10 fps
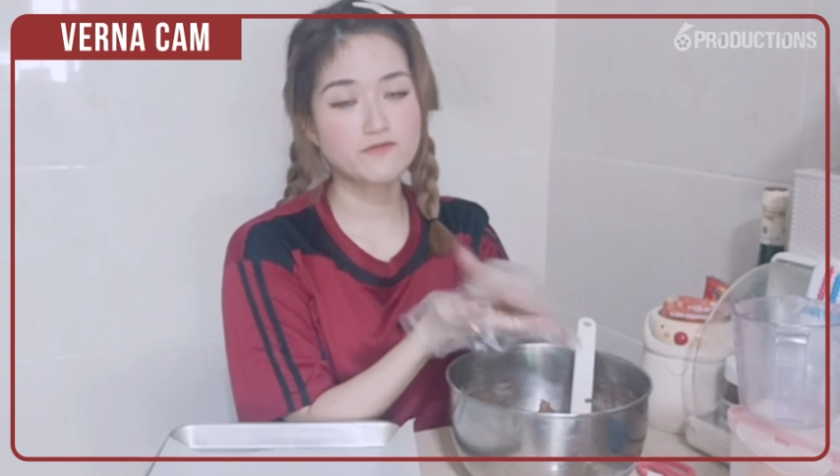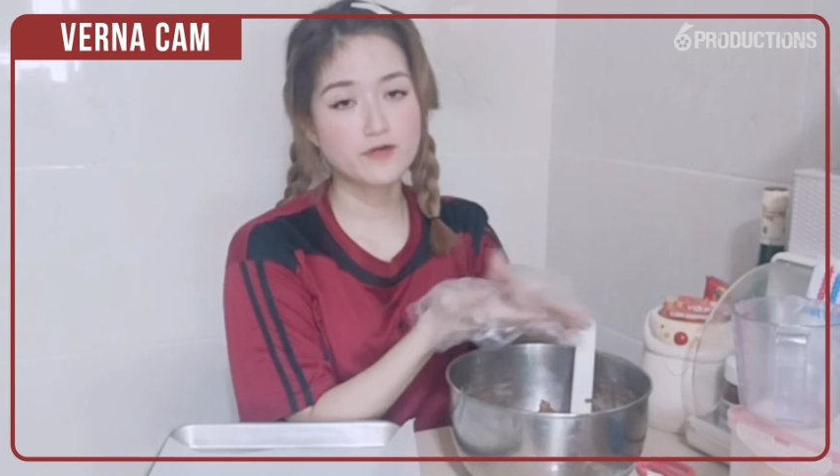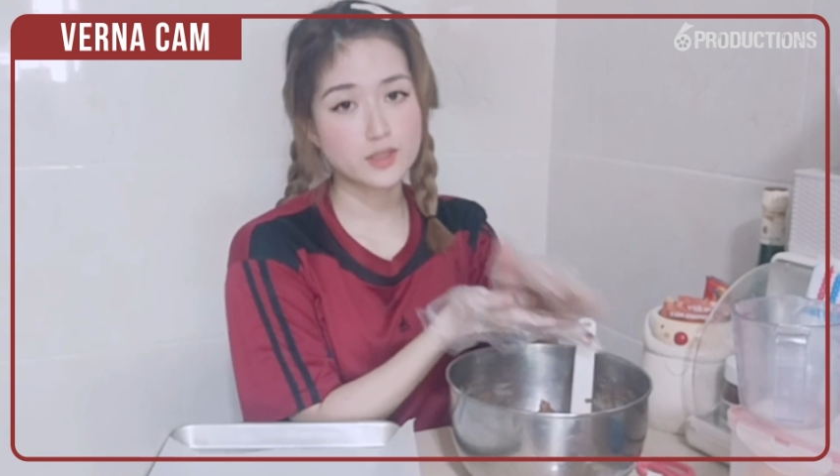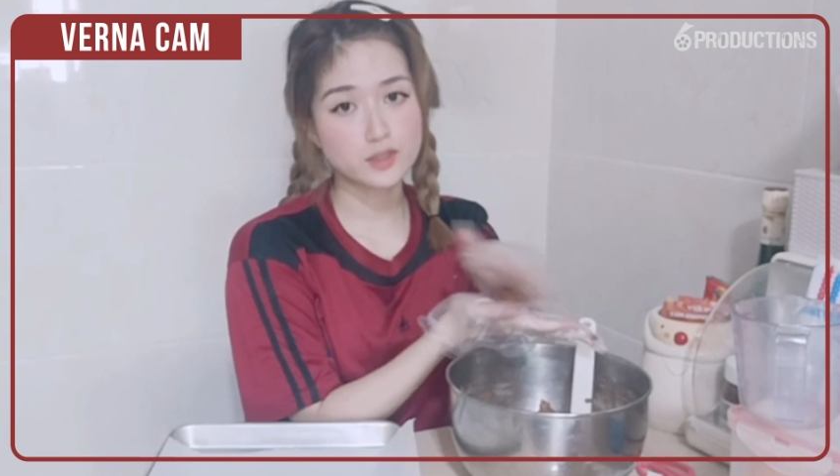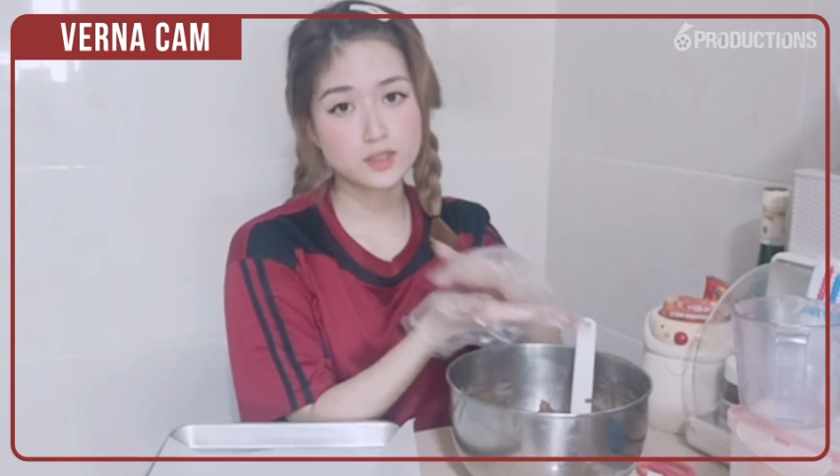
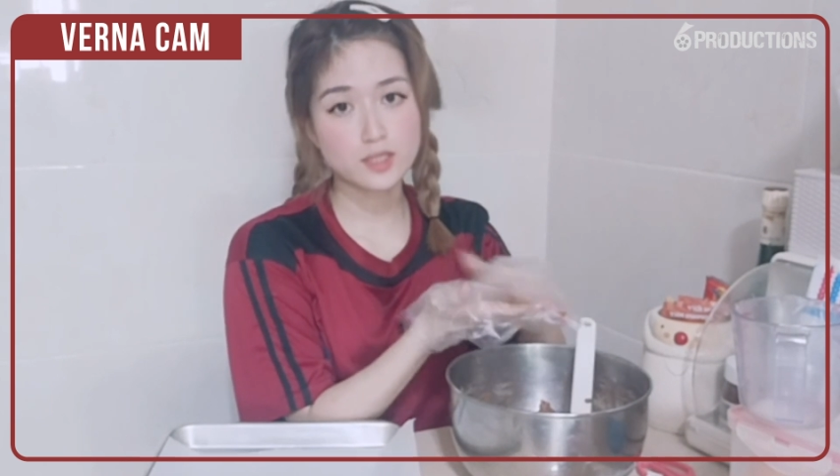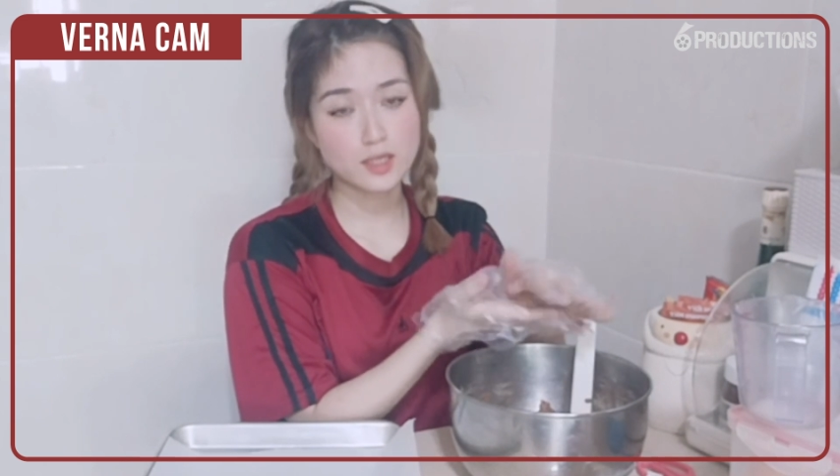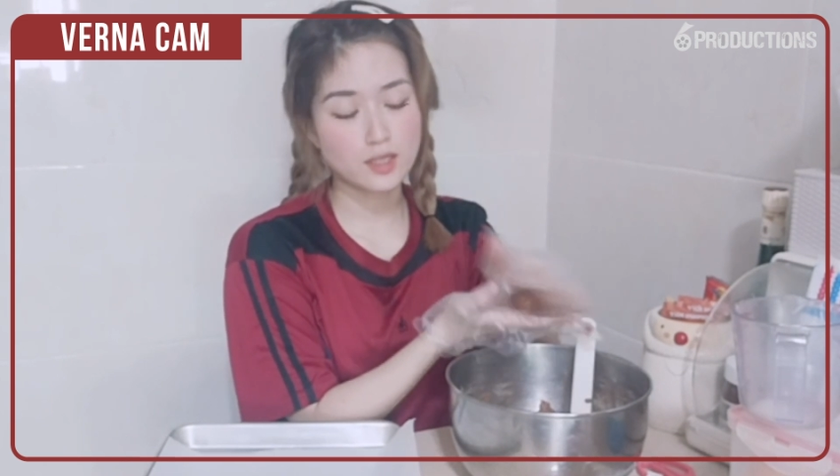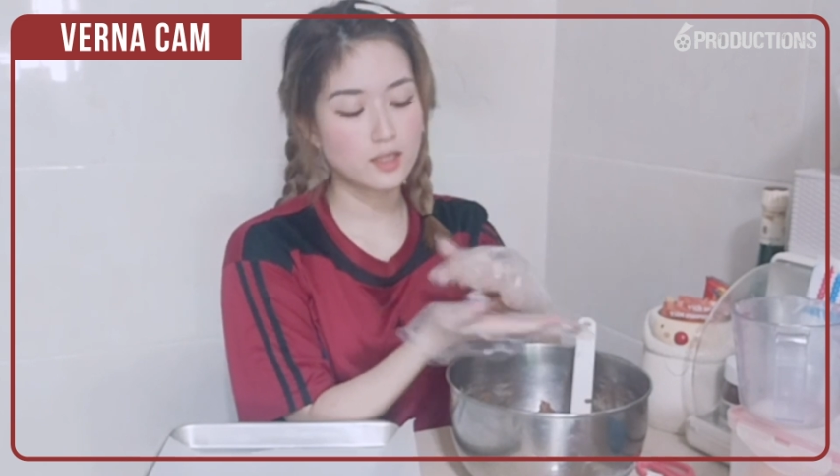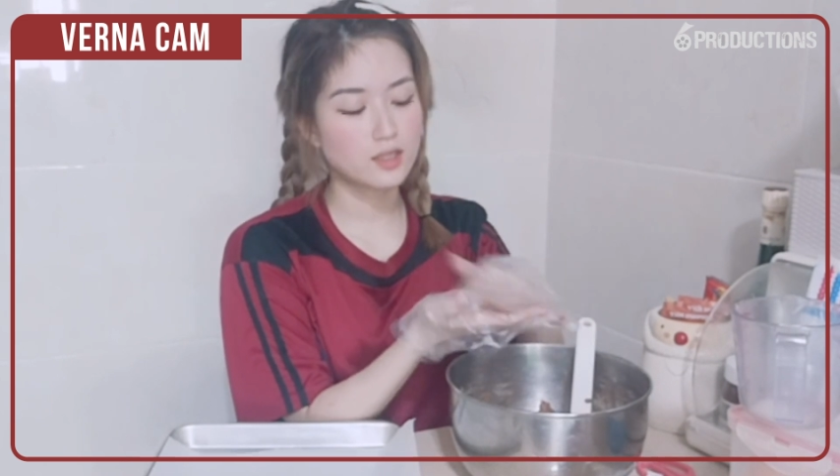Father's
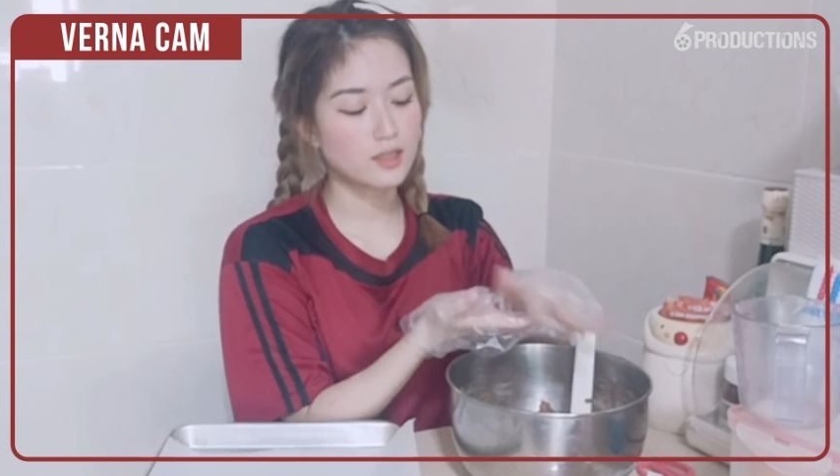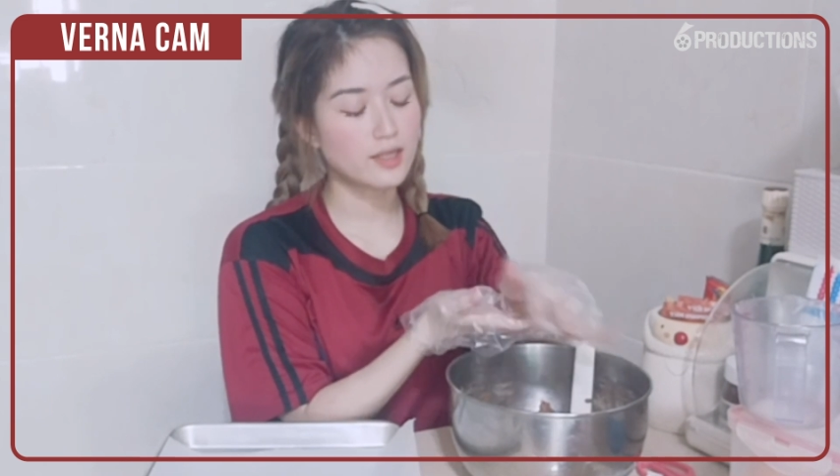Day